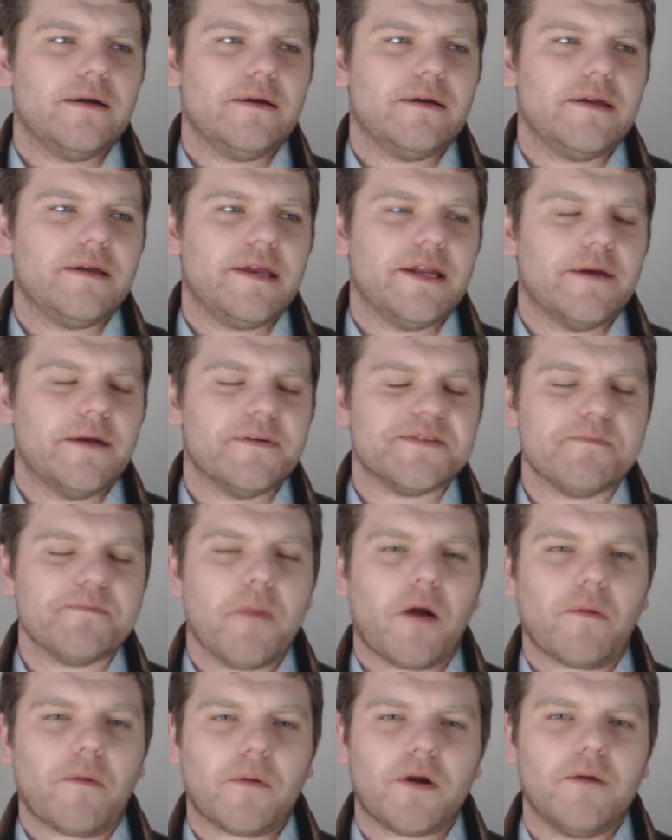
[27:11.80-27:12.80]
Uh,
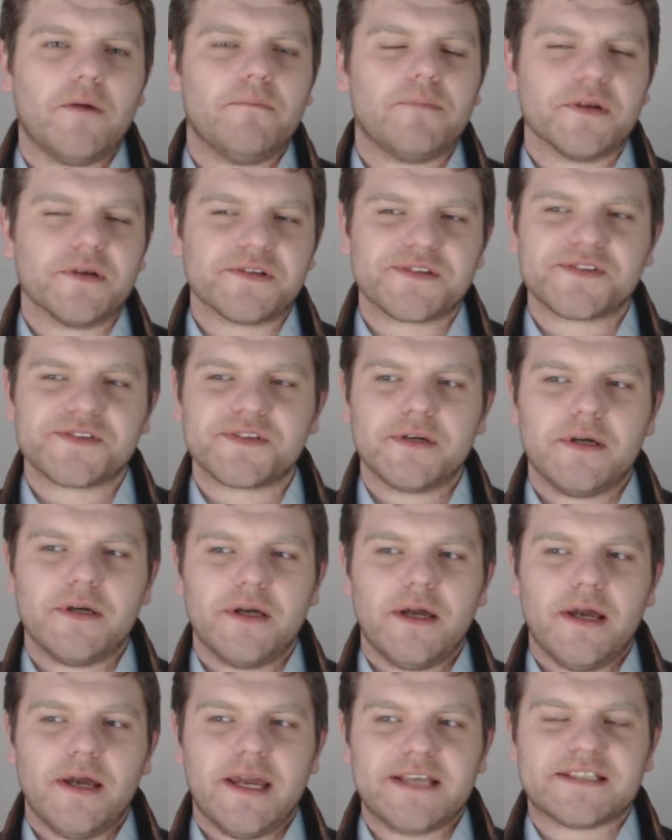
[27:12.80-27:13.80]
you know, his moral
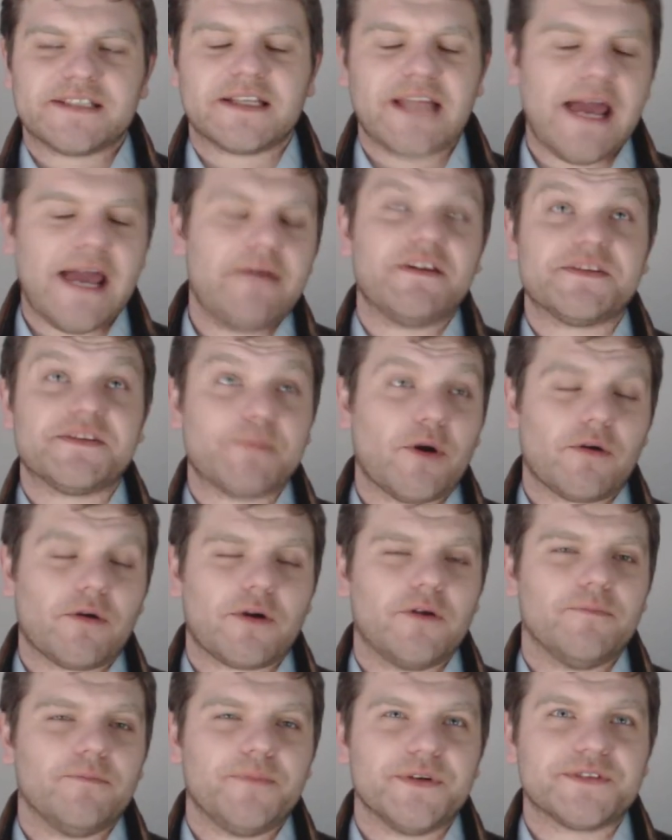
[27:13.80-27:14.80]
compass. He's
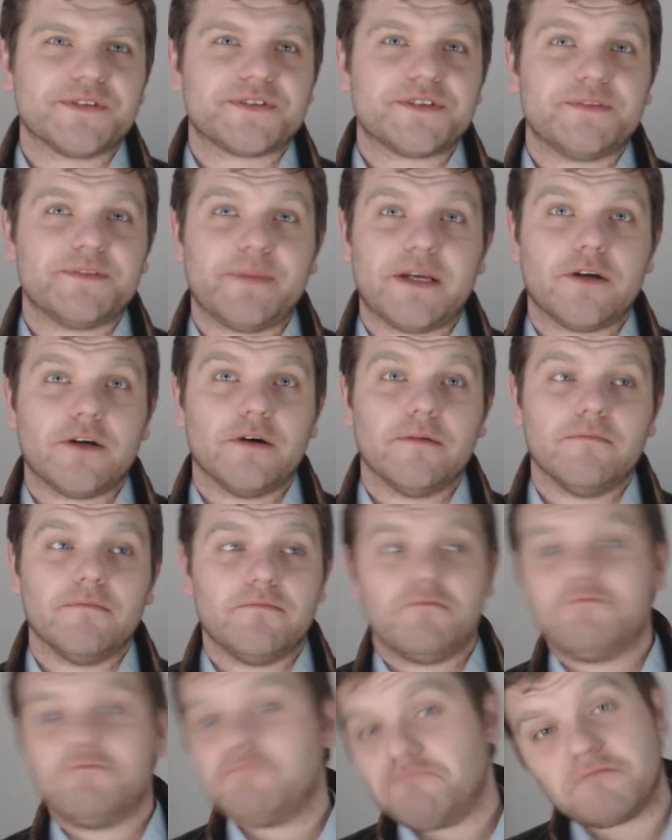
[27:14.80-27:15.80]
allowed his moral
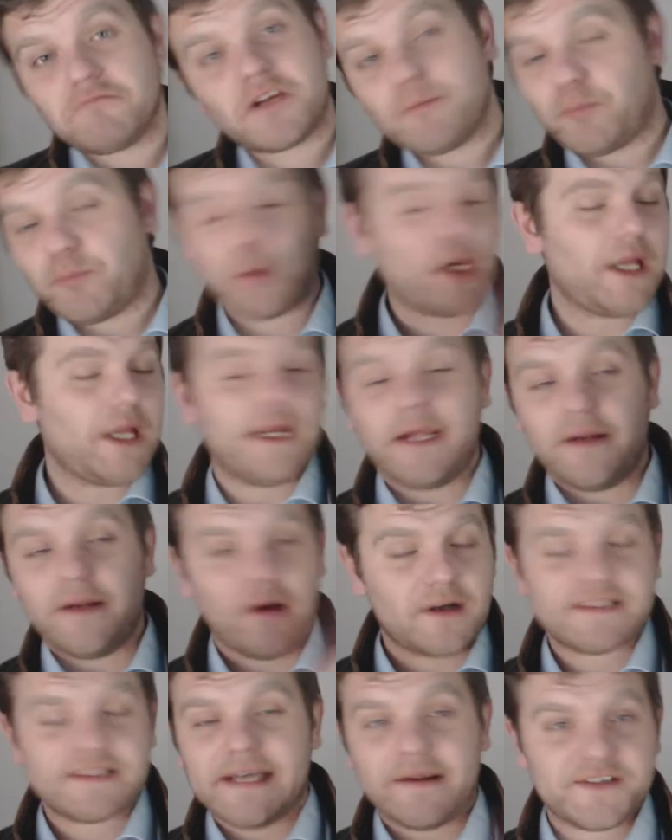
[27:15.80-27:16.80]
compass to become
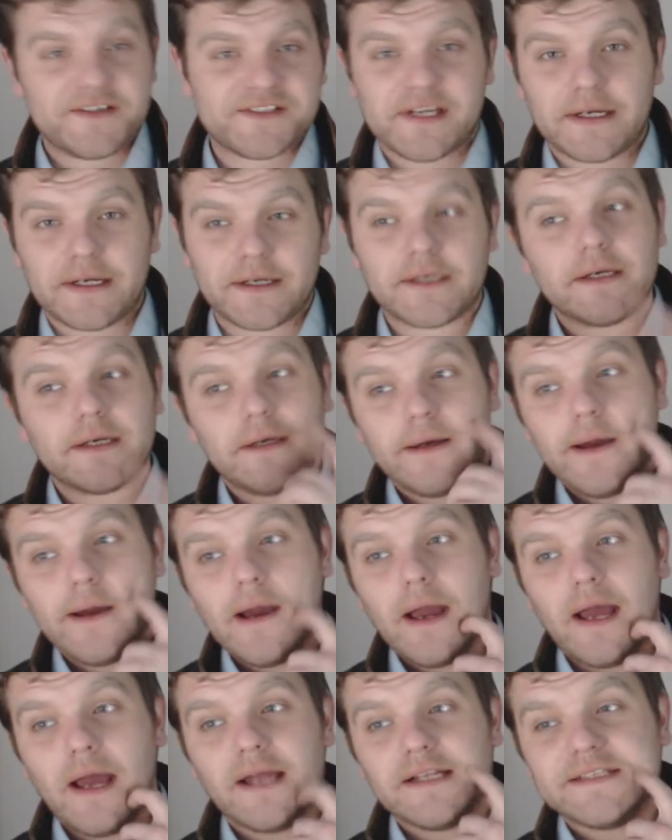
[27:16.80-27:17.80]
completely knocked out of
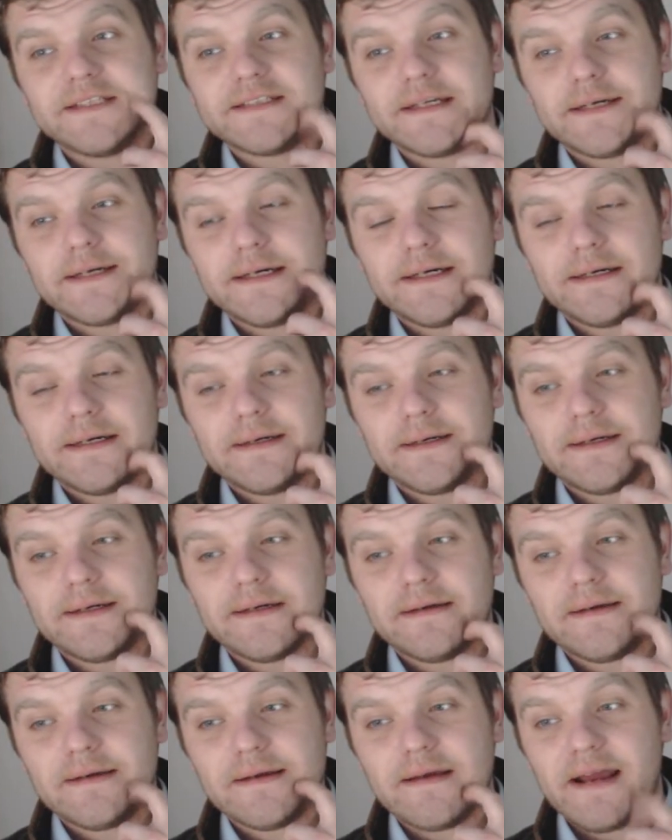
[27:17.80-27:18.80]
sync,
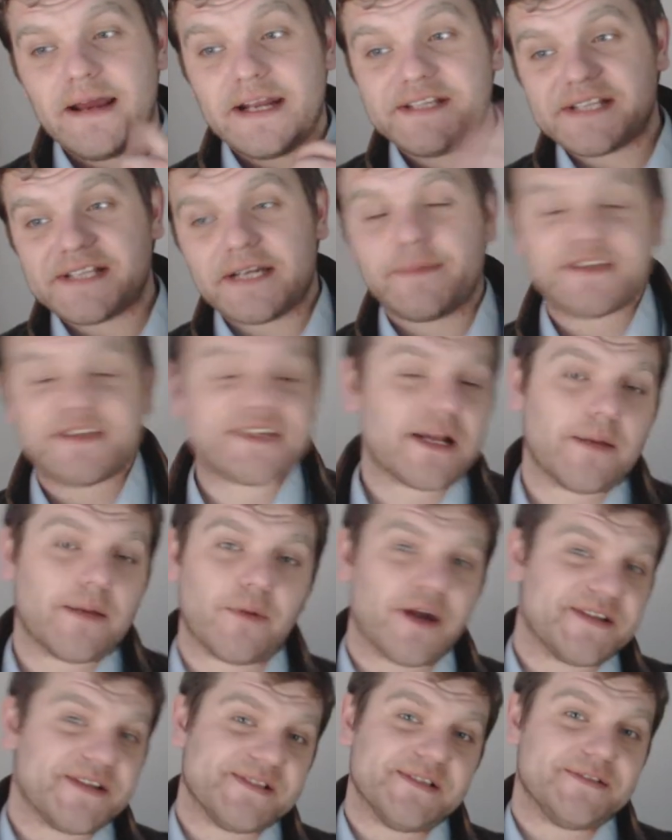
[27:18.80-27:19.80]
and uh,
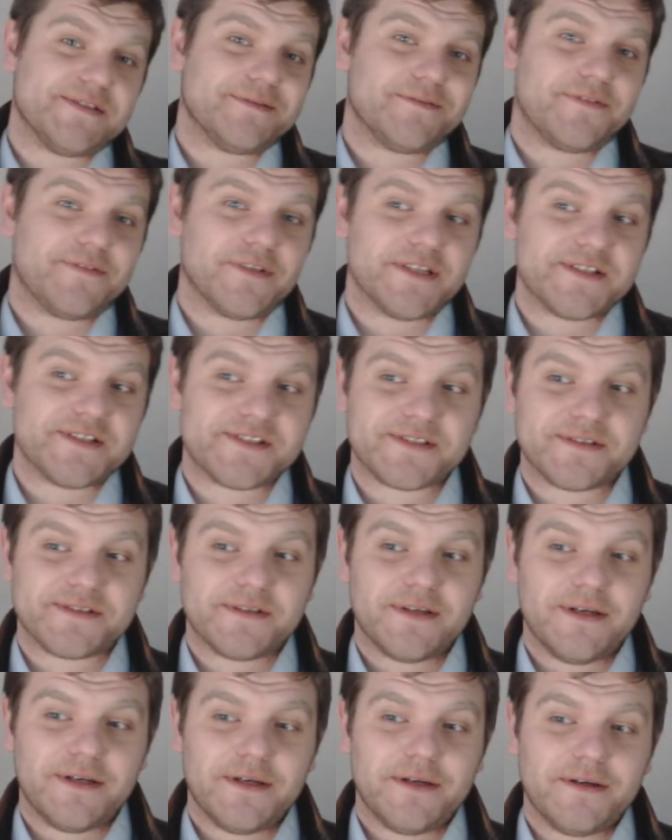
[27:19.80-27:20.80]
and he's going to be celebrated
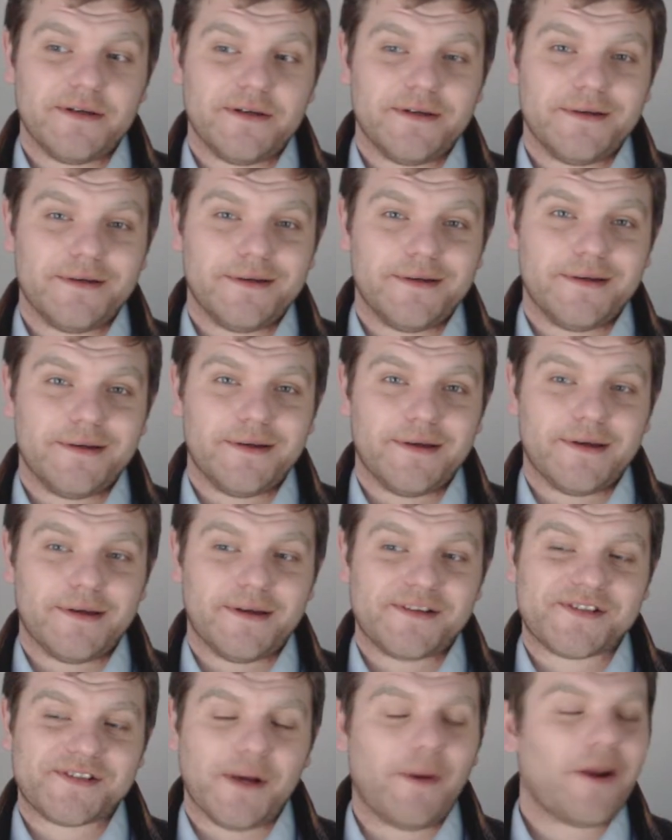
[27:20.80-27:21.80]
for this.
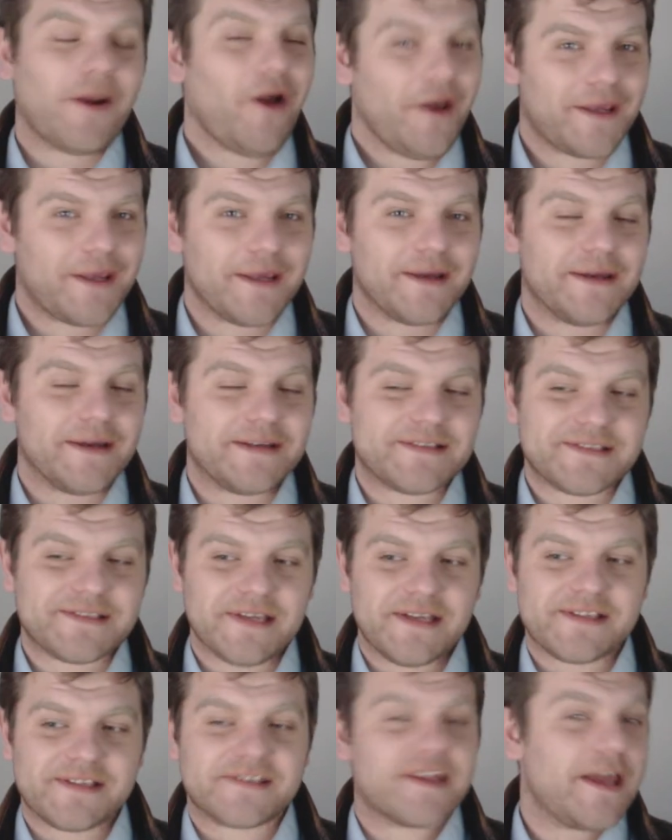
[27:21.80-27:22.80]
So I
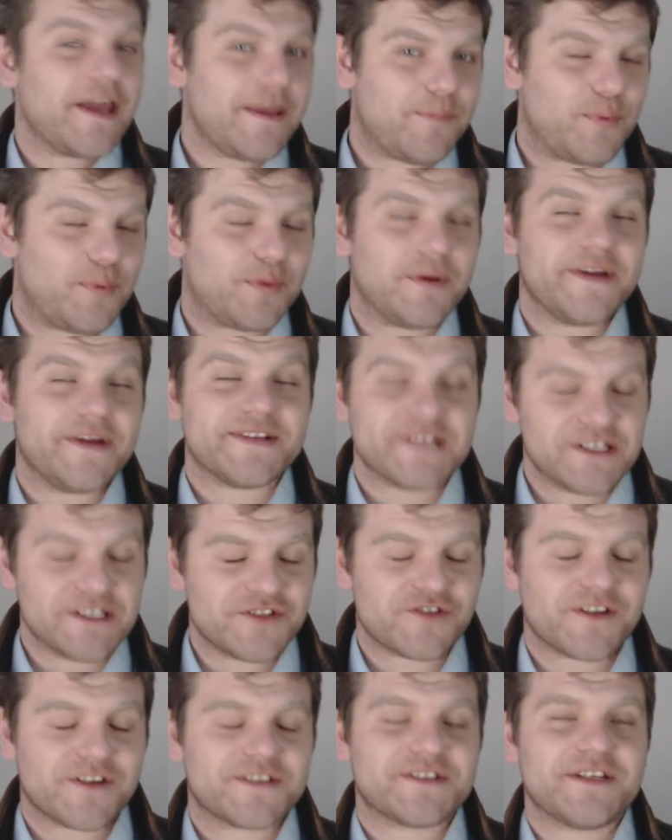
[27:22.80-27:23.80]
like it. It's it's
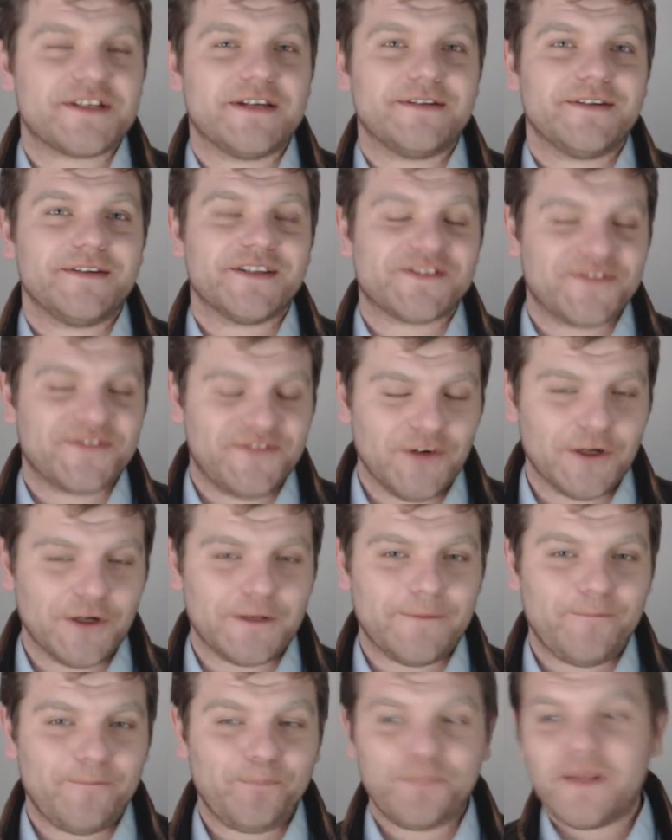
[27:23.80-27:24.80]
deep. It's
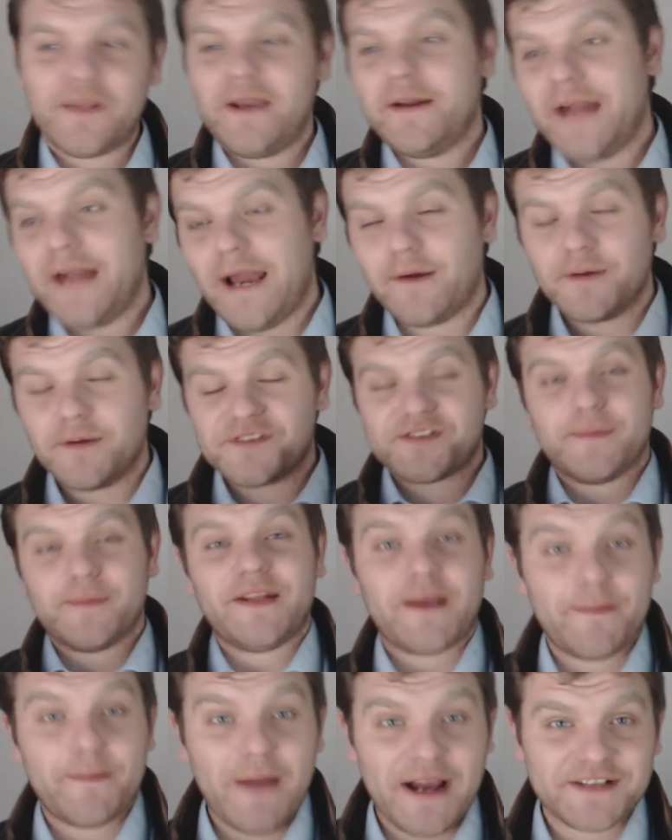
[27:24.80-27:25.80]
interesting. It's fun.
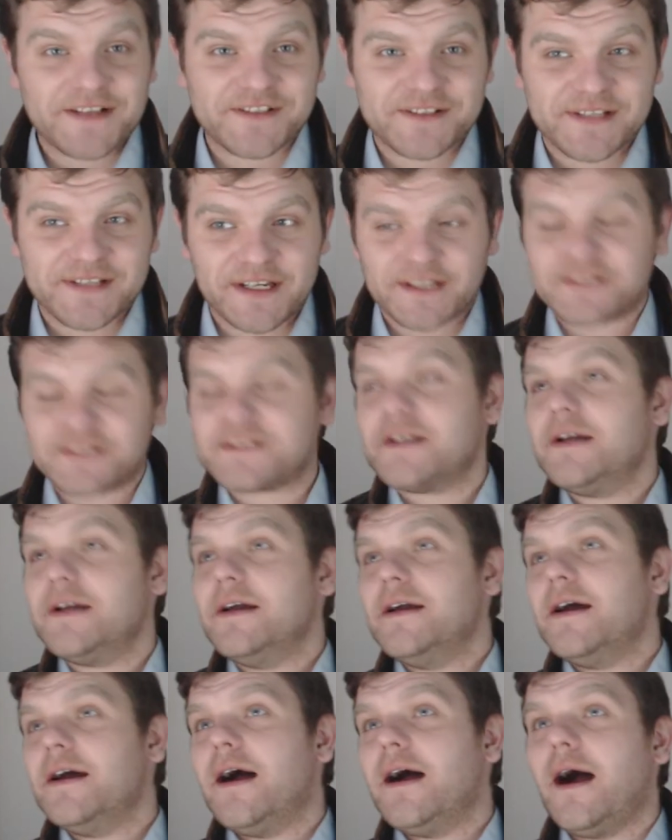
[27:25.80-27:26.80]
Now some of the
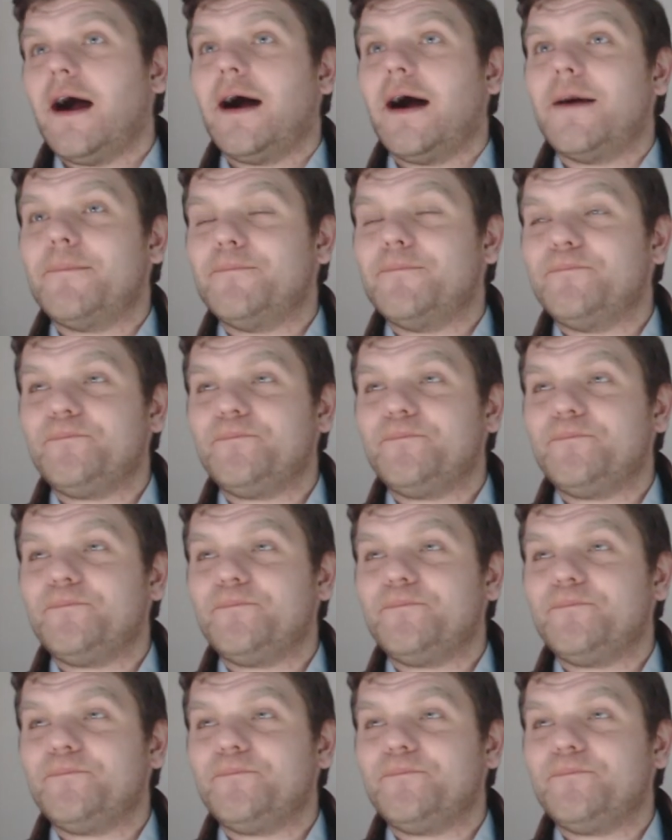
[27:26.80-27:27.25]
amazing things.